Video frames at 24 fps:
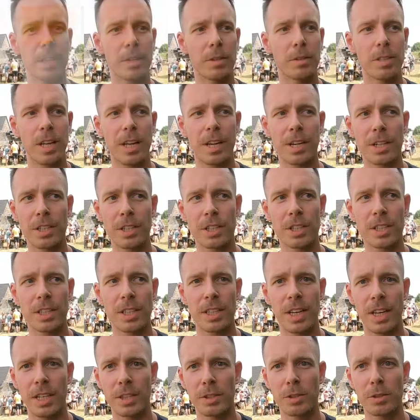a good
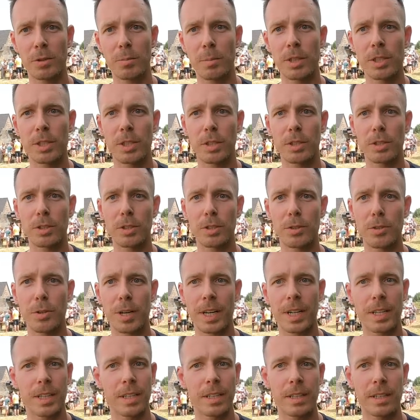energy and should be joy to
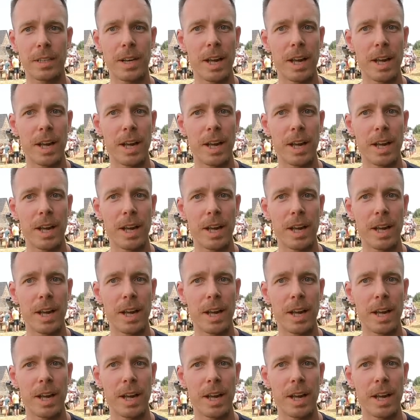drink.